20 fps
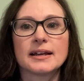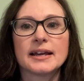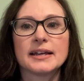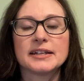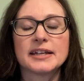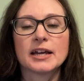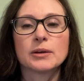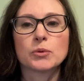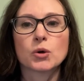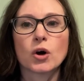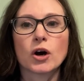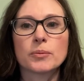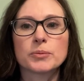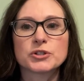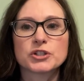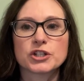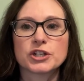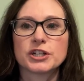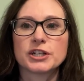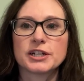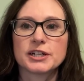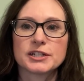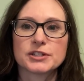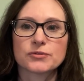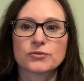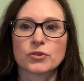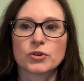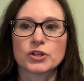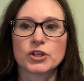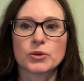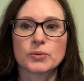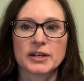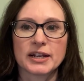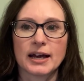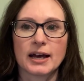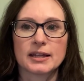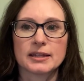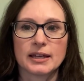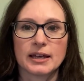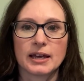enable opportunities for you in
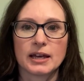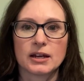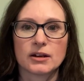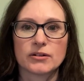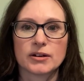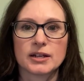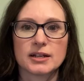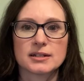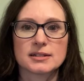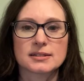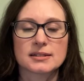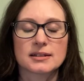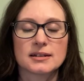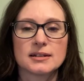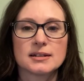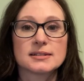other areas,